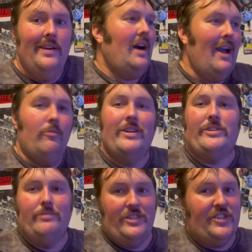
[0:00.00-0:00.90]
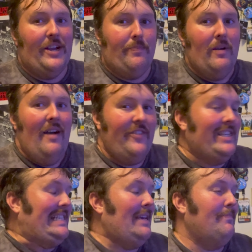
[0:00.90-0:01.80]
I wish it was cheaper,
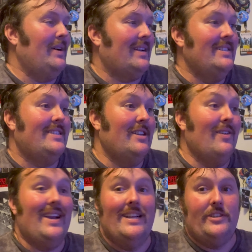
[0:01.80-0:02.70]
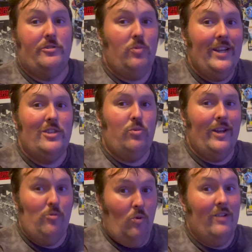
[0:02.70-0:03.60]
obviously, but considering it's a
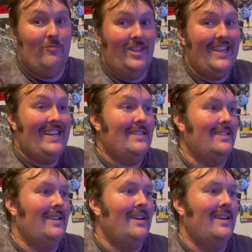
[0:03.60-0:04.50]
2021 release,